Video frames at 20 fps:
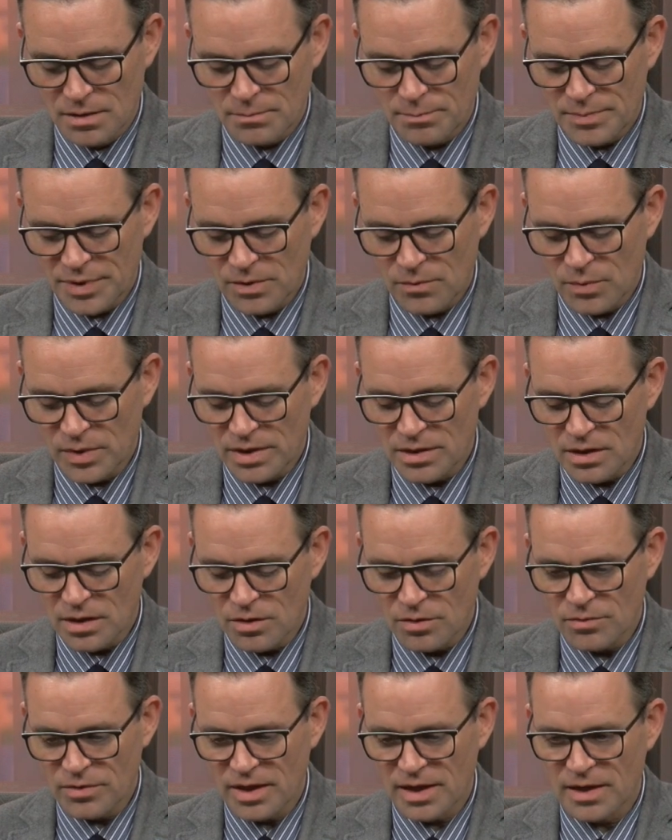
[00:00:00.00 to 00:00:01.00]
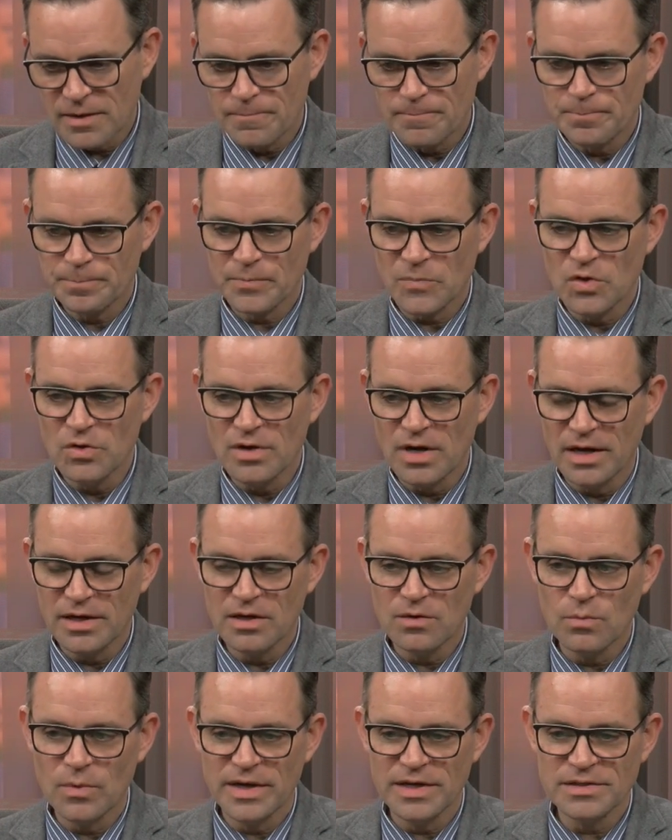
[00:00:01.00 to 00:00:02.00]
But we know that
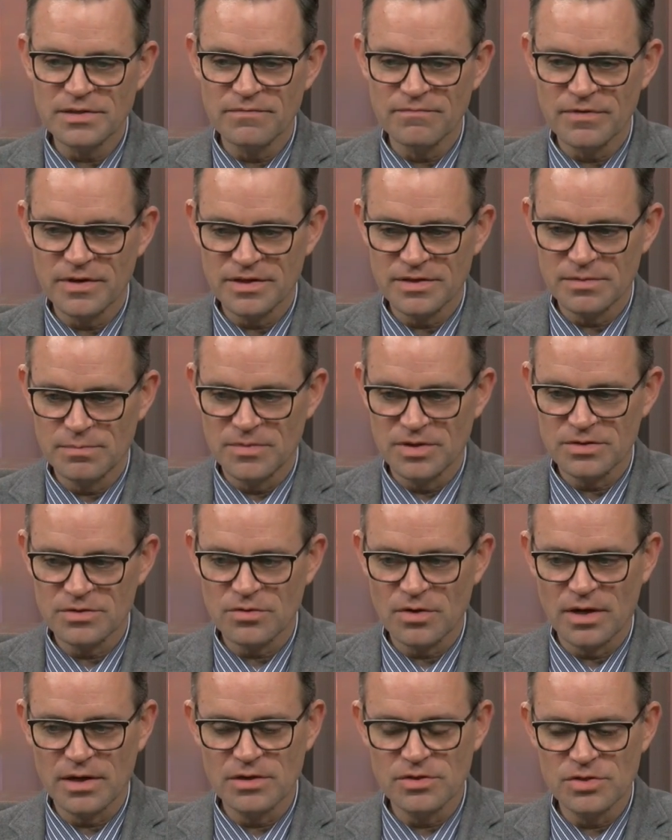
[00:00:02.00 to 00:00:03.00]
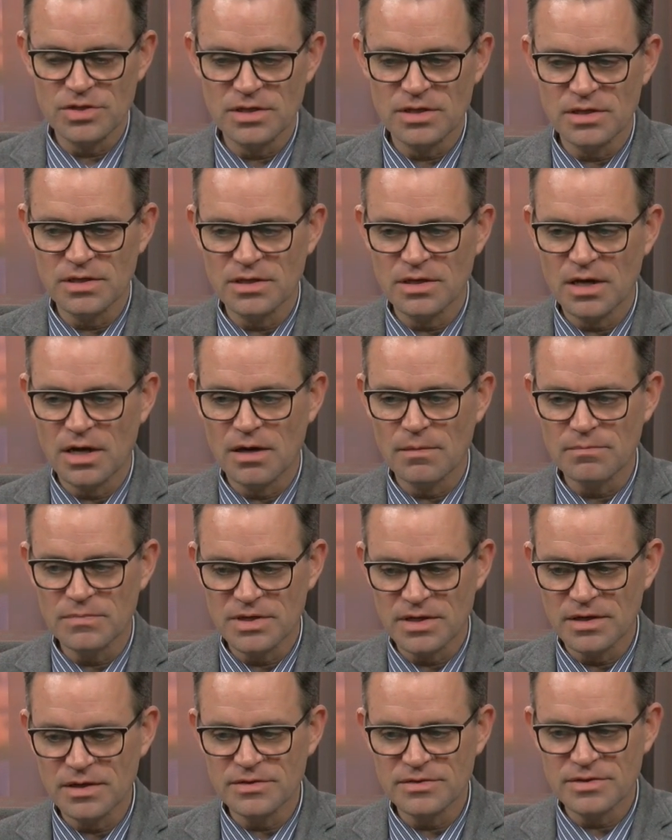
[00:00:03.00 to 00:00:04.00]
United Way's investment strategy
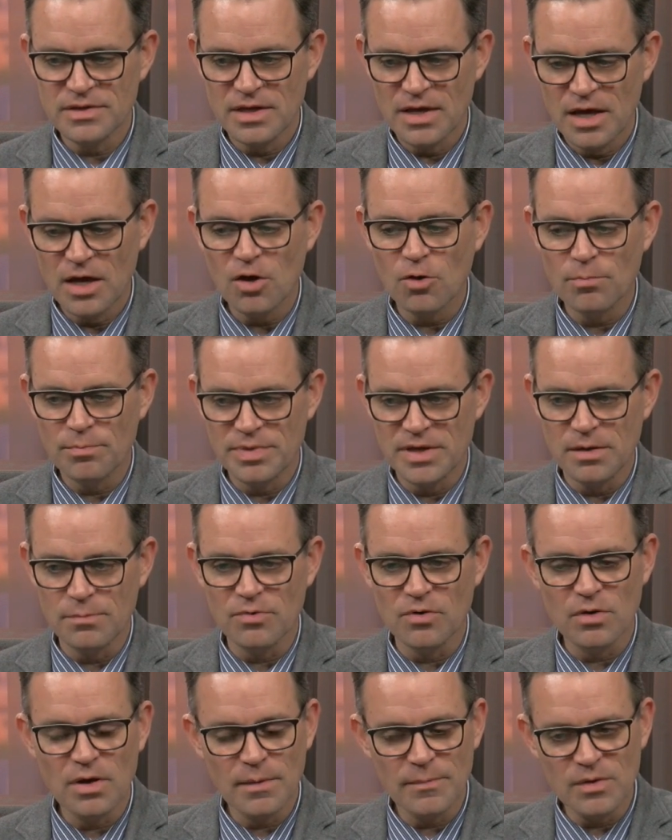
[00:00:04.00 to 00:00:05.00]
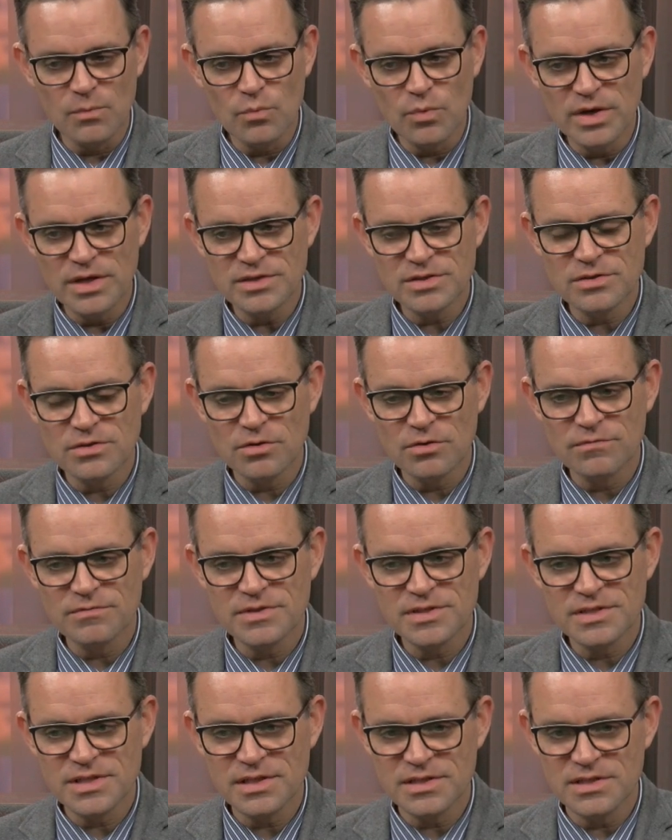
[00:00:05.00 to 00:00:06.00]
does help people. I mean, we
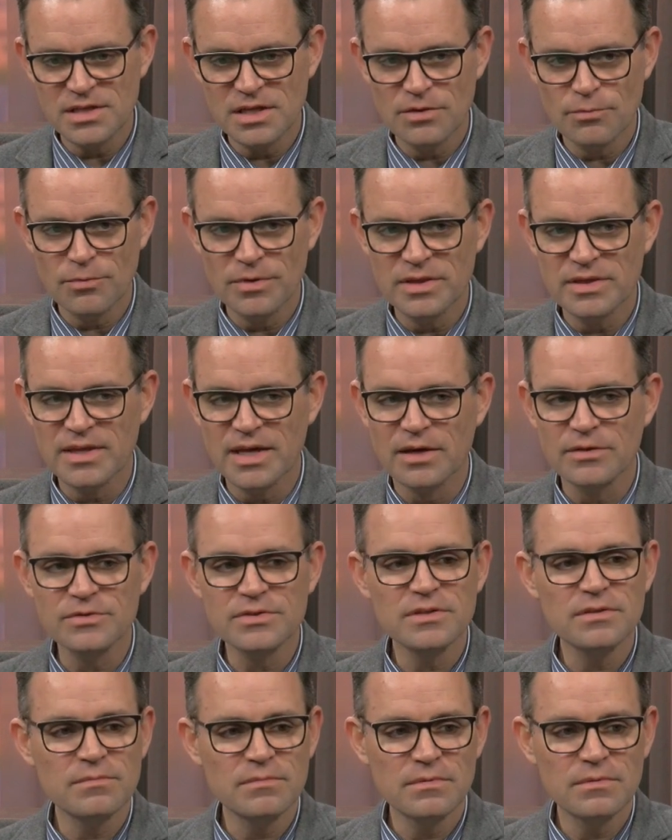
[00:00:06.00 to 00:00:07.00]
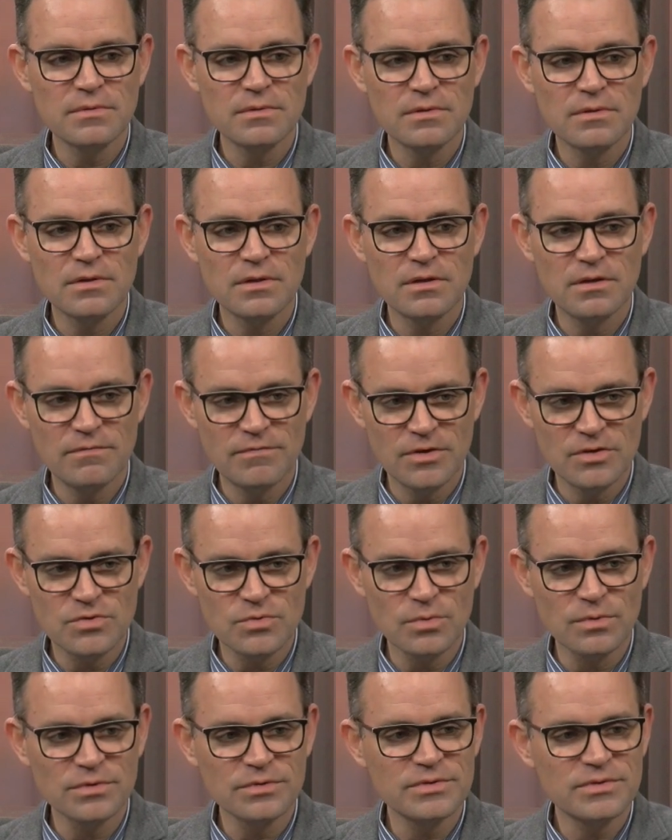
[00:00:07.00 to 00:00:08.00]
served 63,000
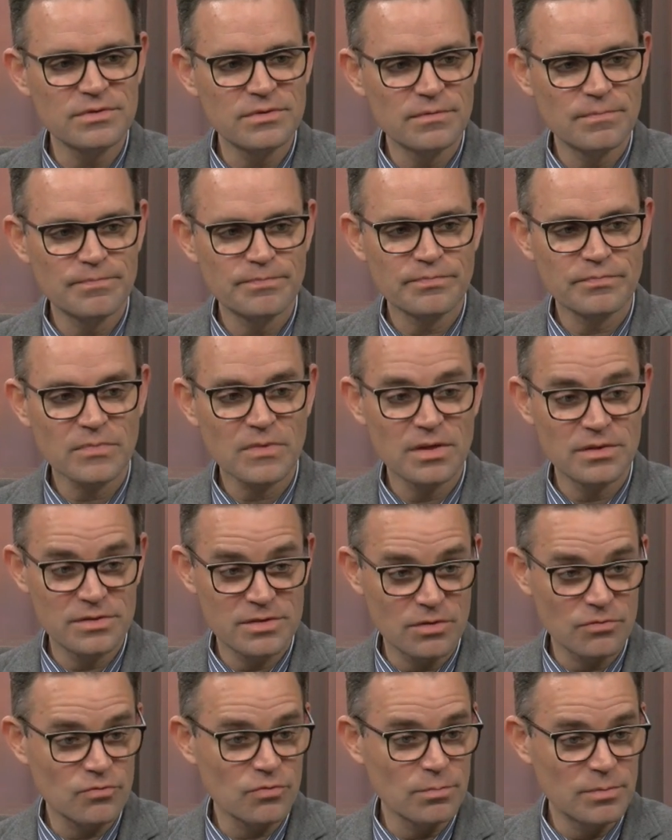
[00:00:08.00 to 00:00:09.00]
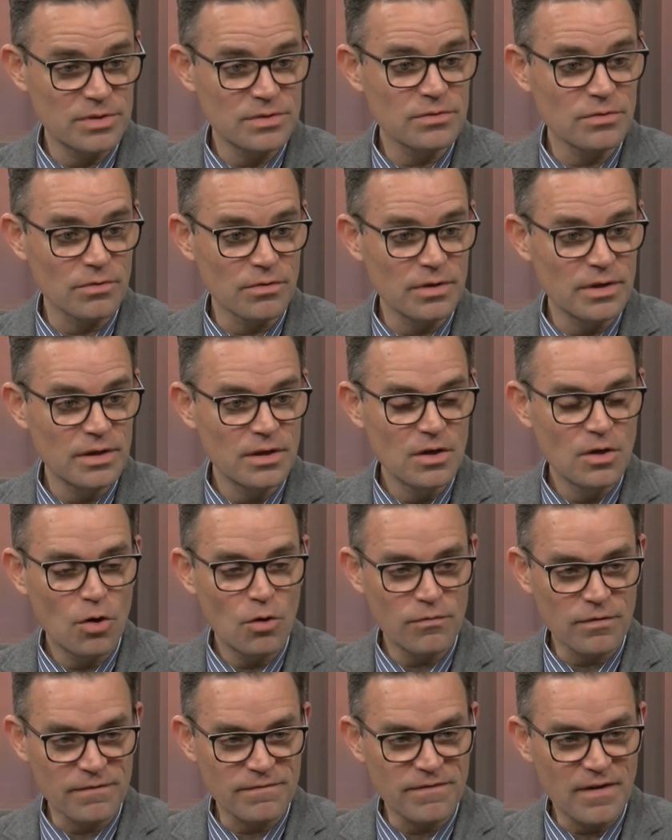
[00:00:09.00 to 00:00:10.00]
individuals in Central Missouri,
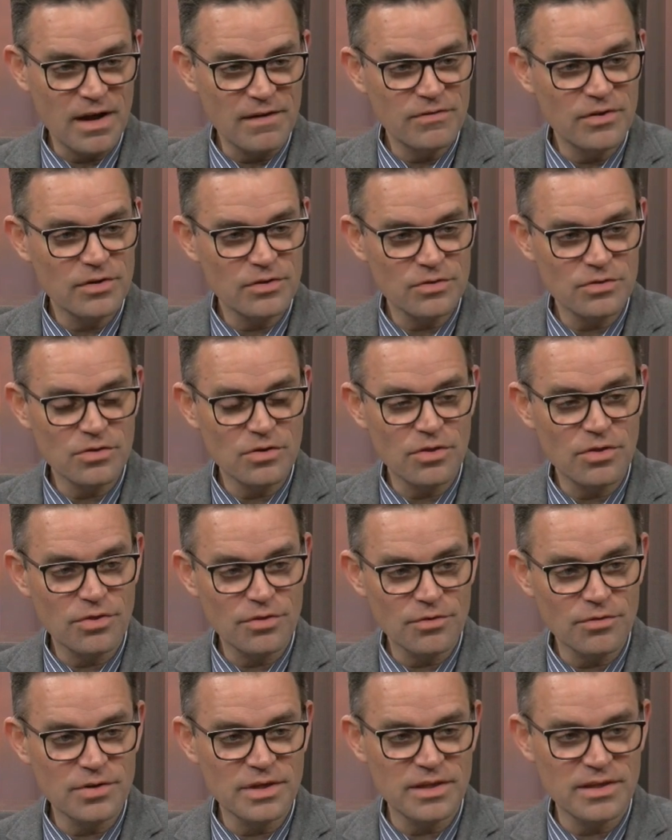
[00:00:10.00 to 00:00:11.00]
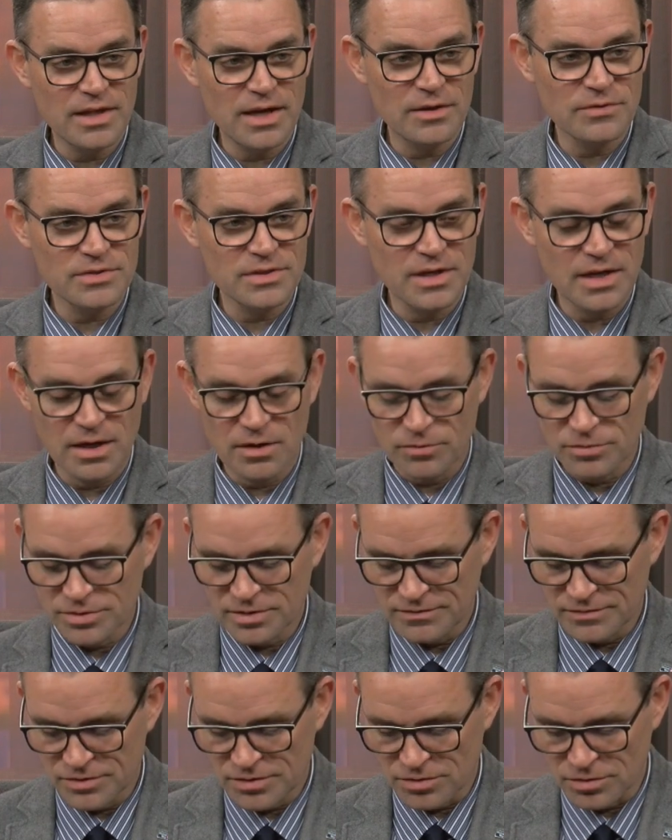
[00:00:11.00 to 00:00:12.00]
over 530,000 hours
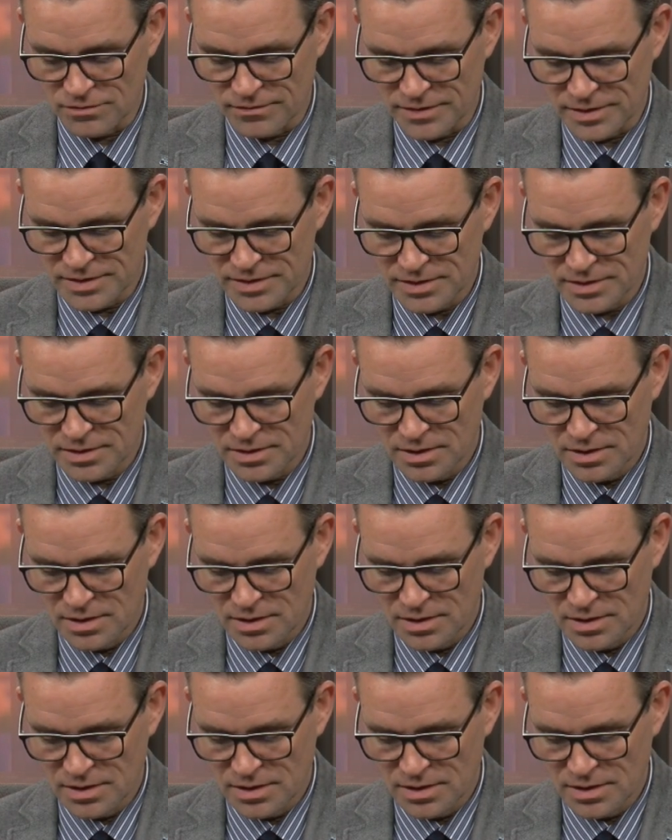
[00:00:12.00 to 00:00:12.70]
of service.